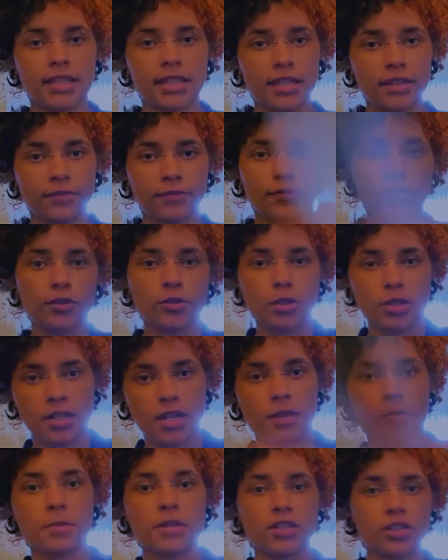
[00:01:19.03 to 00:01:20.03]
The first
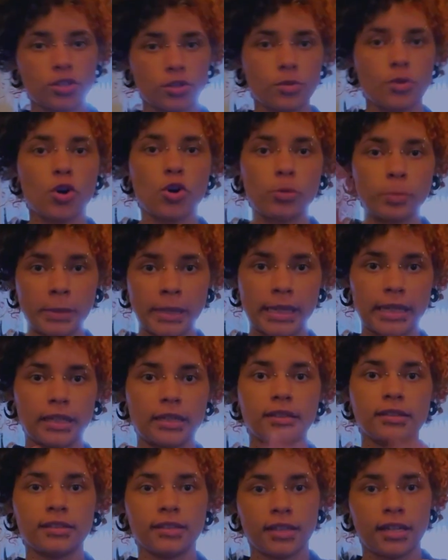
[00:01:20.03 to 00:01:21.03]
step is to
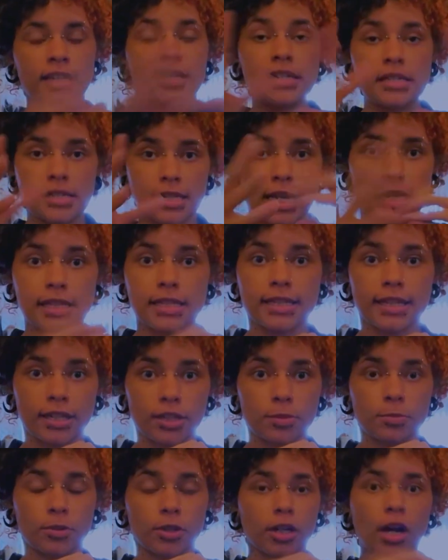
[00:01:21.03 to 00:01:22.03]
open said
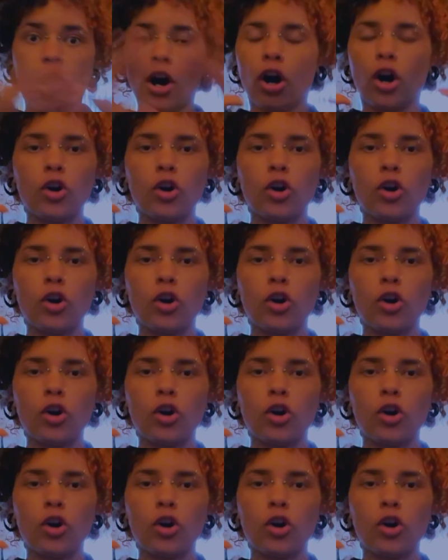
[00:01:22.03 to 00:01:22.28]
sketchbook.